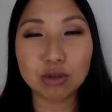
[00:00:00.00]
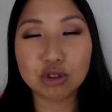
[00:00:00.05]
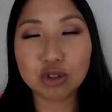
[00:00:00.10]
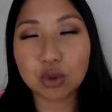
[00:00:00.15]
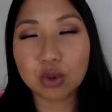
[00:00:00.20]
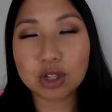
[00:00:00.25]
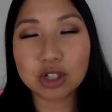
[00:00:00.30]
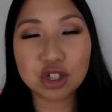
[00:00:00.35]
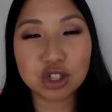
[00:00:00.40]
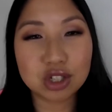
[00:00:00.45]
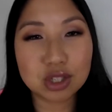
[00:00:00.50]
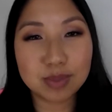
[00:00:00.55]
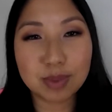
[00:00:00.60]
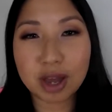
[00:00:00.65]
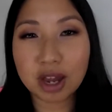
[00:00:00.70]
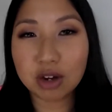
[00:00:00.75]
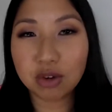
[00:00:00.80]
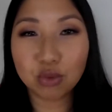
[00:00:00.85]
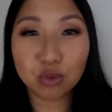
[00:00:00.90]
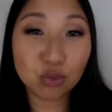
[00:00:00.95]
so it's just
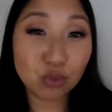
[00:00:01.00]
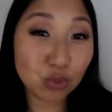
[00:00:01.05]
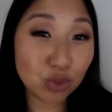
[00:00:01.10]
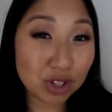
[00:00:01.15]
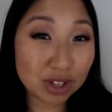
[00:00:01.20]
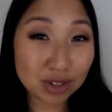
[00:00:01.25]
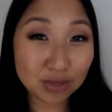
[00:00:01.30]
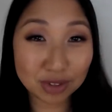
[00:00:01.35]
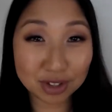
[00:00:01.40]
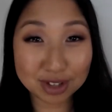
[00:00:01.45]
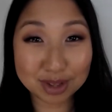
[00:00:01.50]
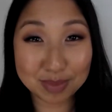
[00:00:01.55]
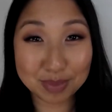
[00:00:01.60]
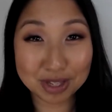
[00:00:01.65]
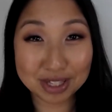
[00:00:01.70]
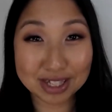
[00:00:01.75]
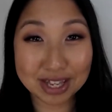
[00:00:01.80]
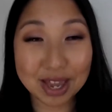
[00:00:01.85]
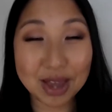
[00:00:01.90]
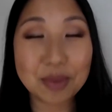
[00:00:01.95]
been really really
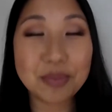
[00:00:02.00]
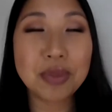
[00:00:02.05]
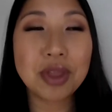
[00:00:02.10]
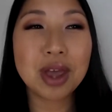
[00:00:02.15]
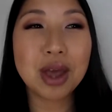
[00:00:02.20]
busy